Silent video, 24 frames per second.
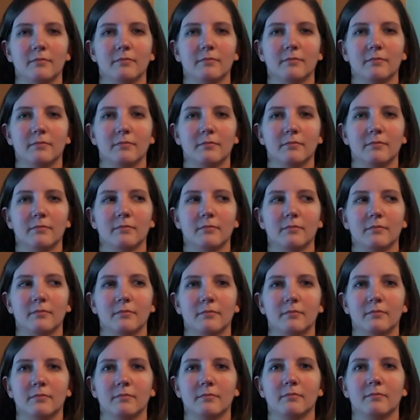
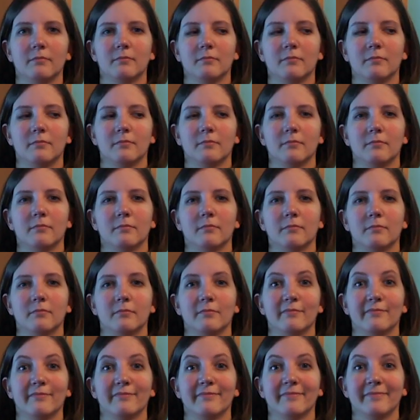
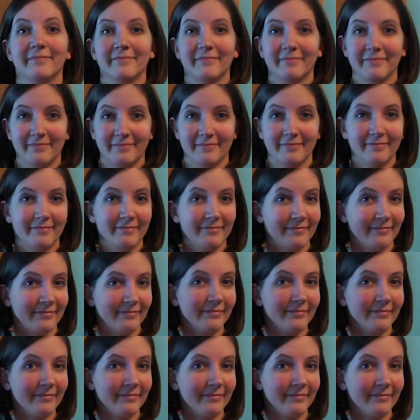(silence)